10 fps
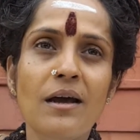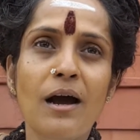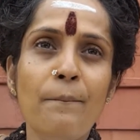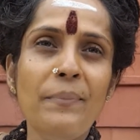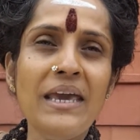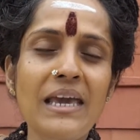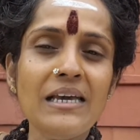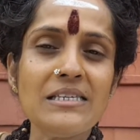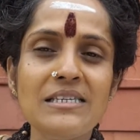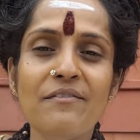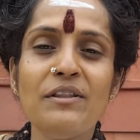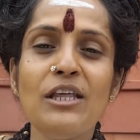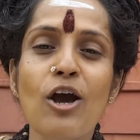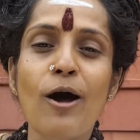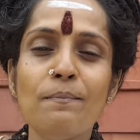a being is given
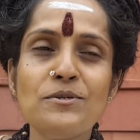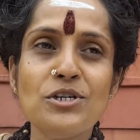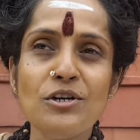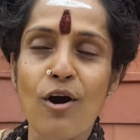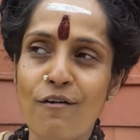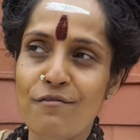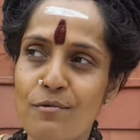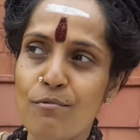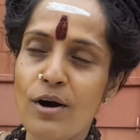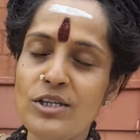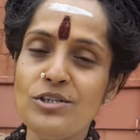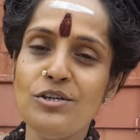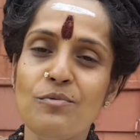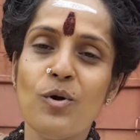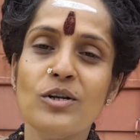the option of what do
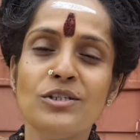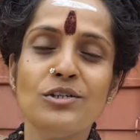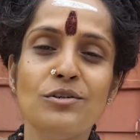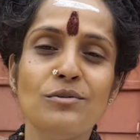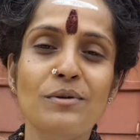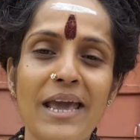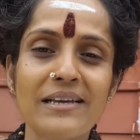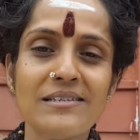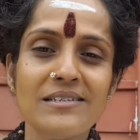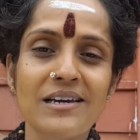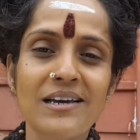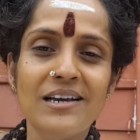you want to do next.